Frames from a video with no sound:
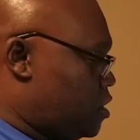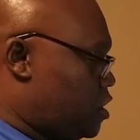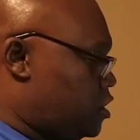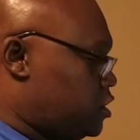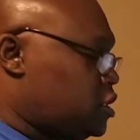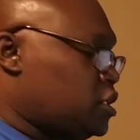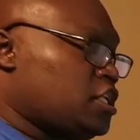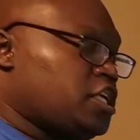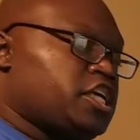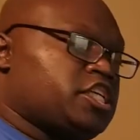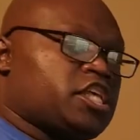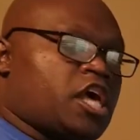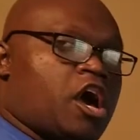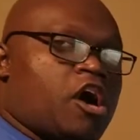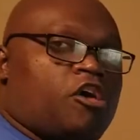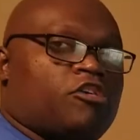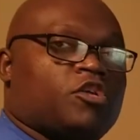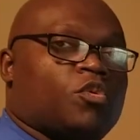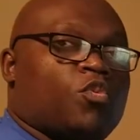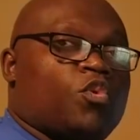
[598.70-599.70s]
And see, these are
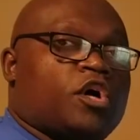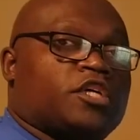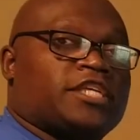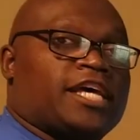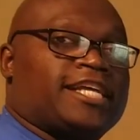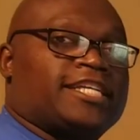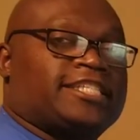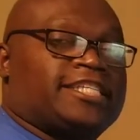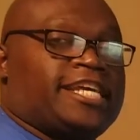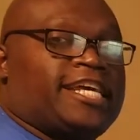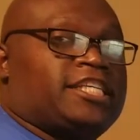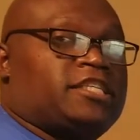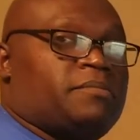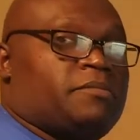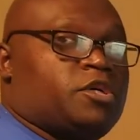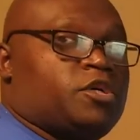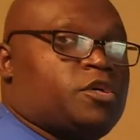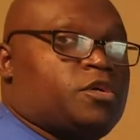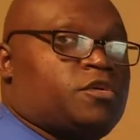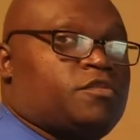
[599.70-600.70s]
all the ones I just
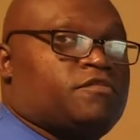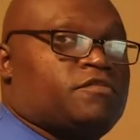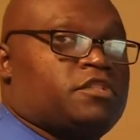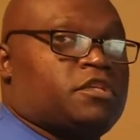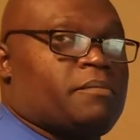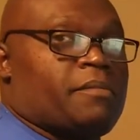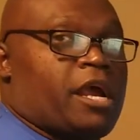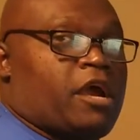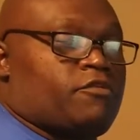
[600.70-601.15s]
moved to my